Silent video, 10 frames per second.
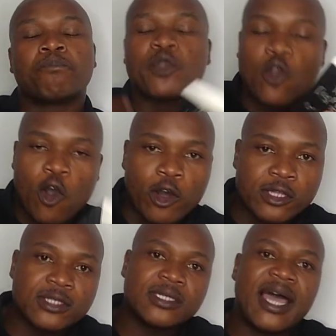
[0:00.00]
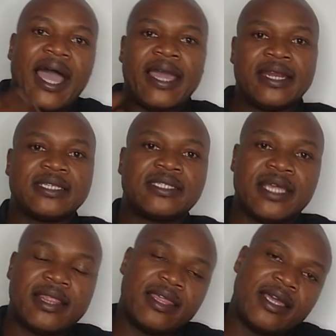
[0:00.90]
because I
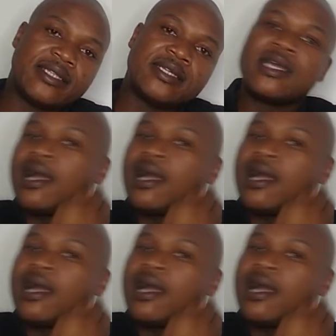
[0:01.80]
understand that